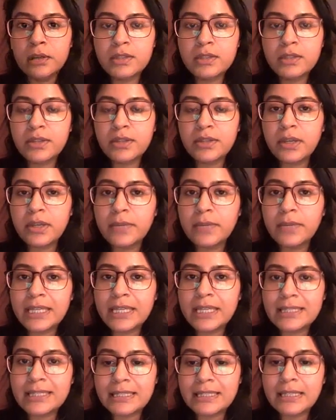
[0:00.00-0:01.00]
So here we
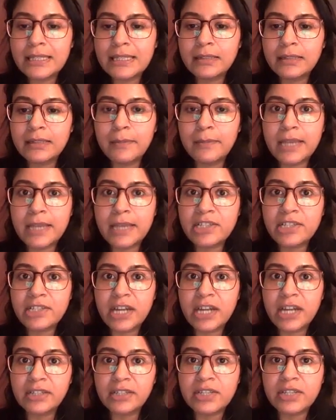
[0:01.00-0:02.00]
can see that the best
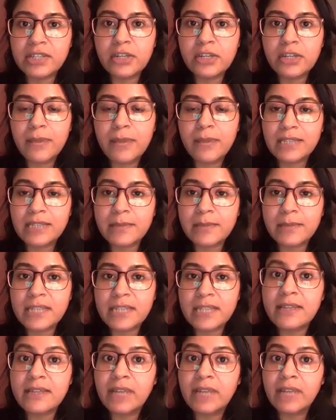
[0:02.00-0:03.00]
strategy to
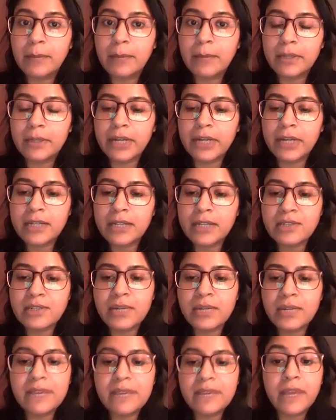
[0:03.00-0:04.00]
maximize development rate is
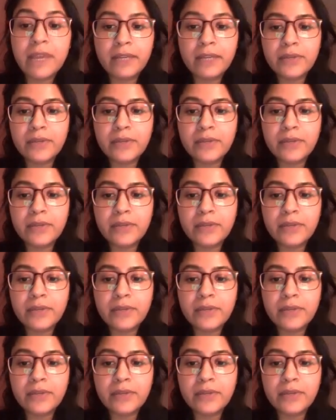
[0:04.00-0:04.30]
to lay very